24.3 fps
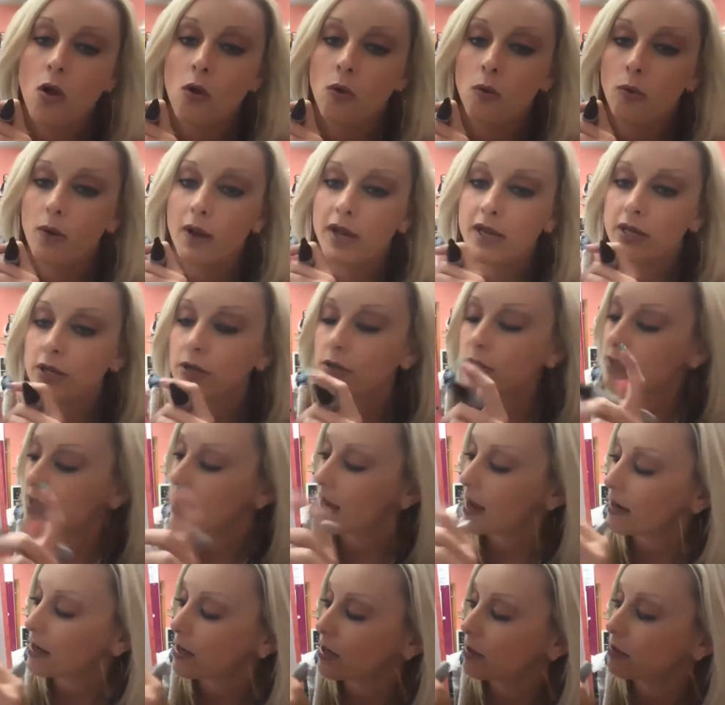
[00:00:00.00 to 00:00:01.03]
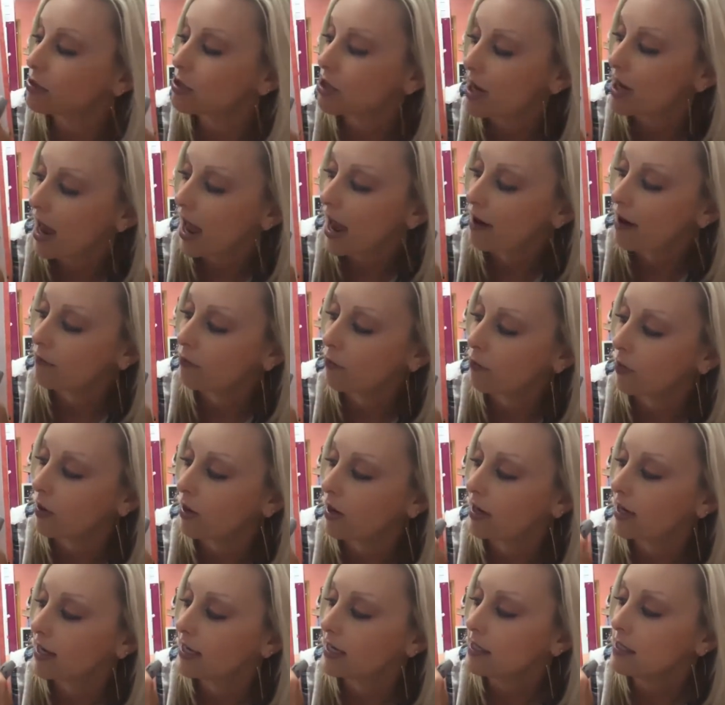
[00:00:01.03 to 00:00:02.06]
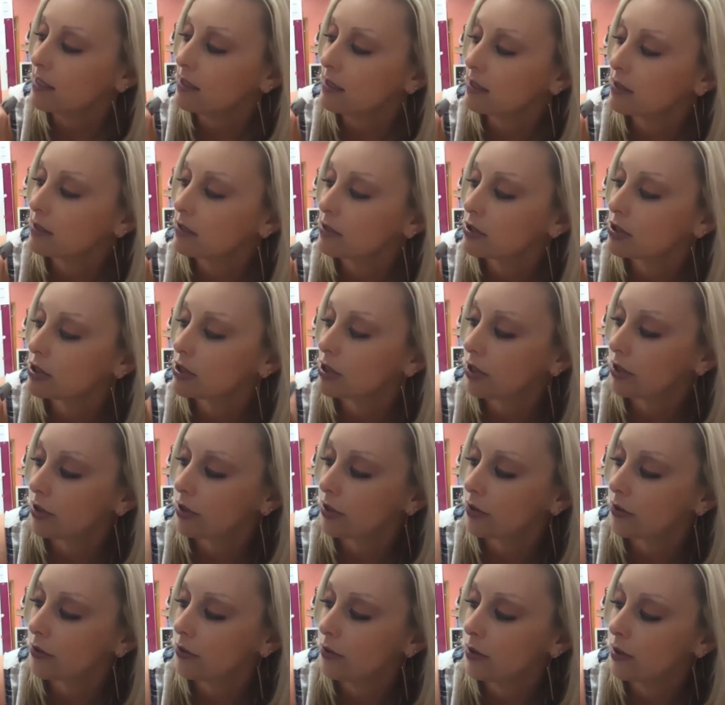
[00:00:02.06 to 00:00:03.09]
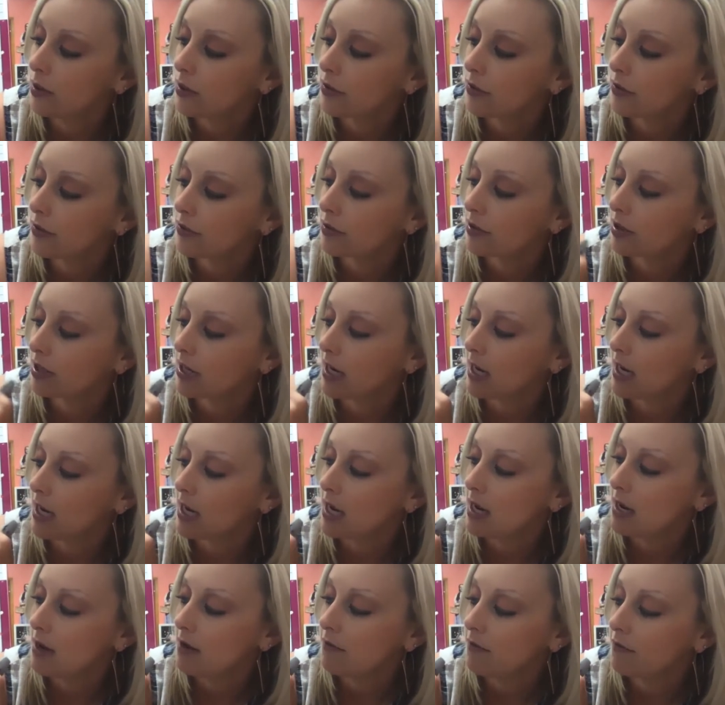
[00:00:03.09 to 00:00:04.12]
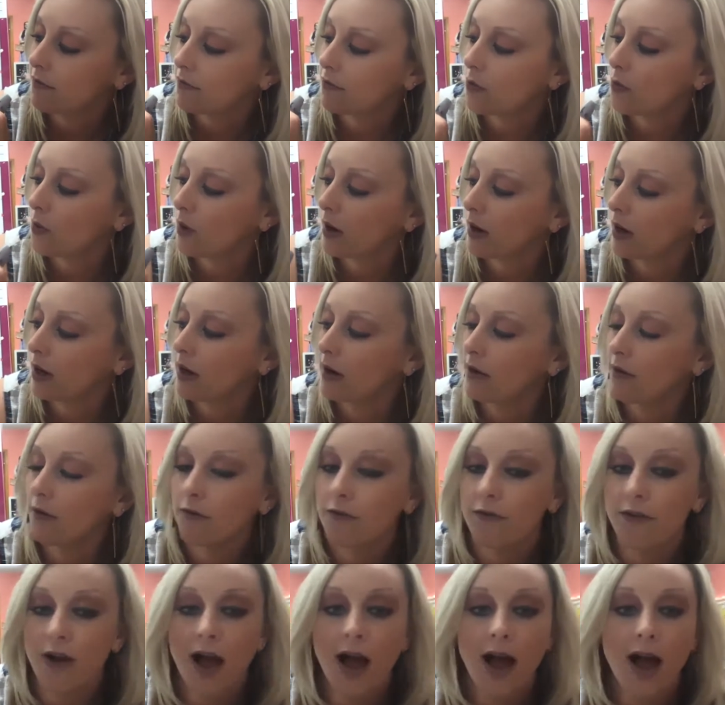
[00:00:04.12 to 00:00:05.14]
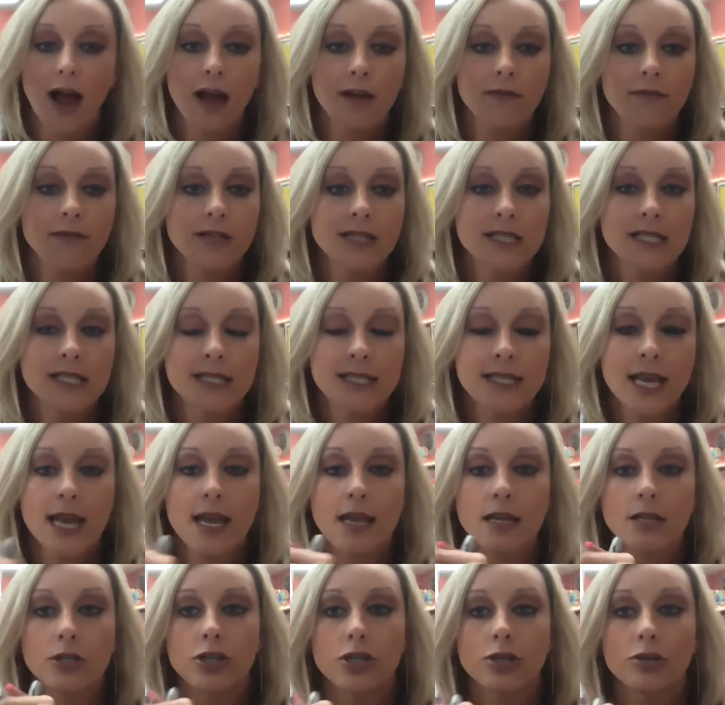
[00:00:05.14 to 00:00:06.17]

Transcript: When you're done, you should have 1, 2, 3, 4, 5, 6.